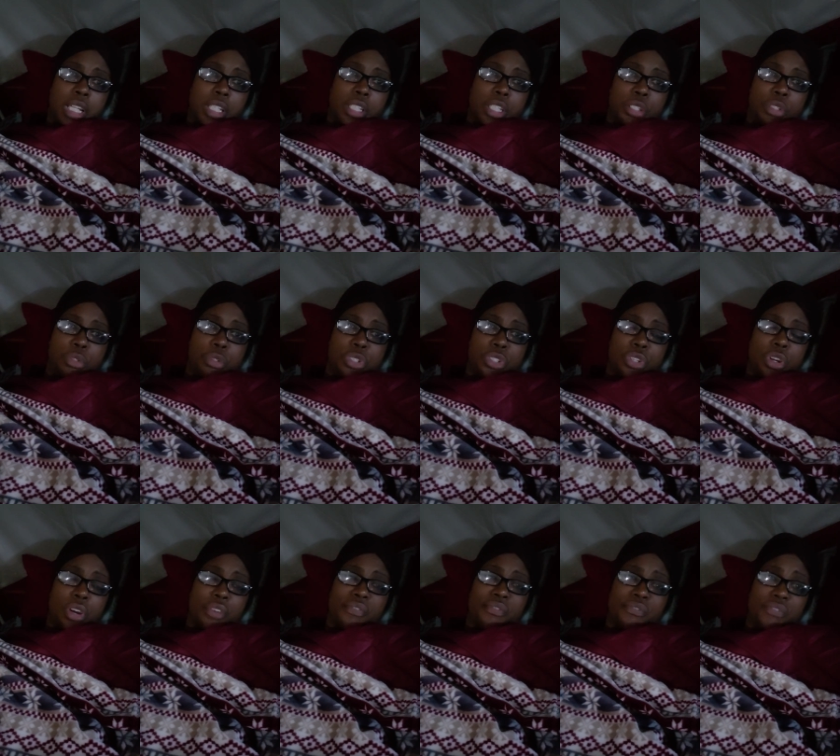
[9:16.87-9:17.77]
then you
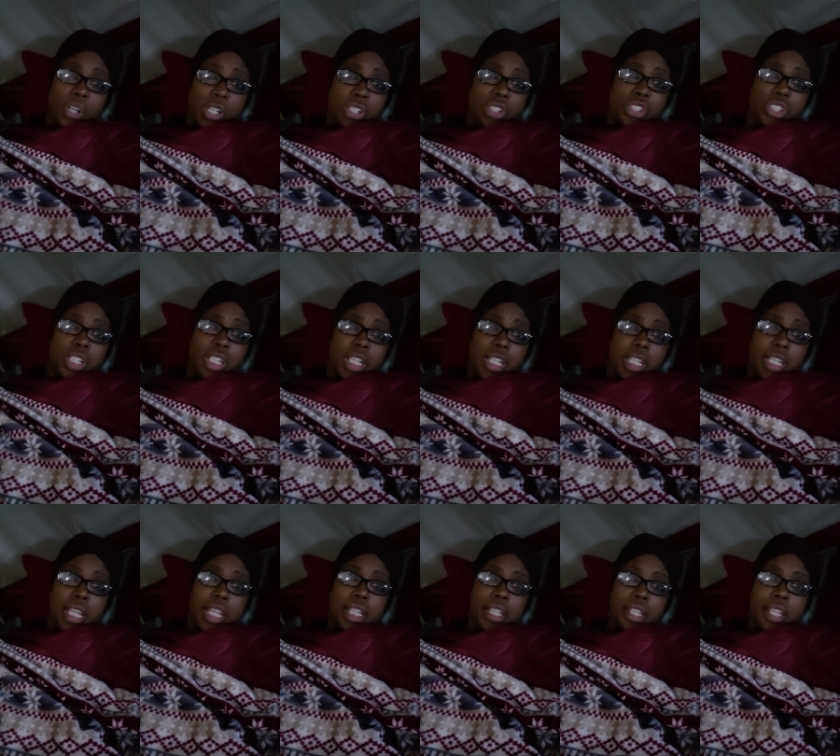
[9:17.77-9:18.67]
start
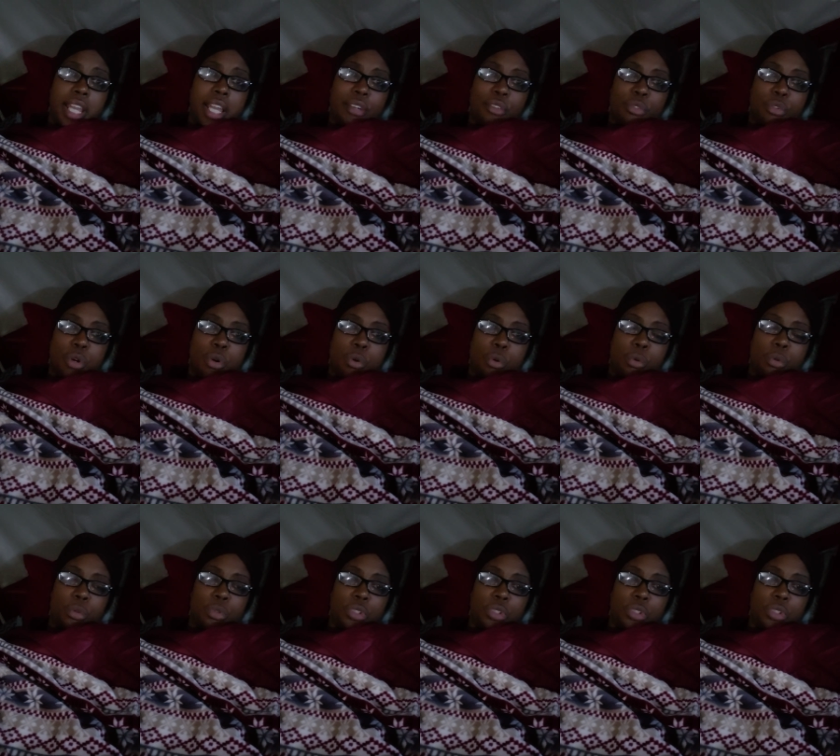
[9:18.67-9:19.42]
functioning in that role.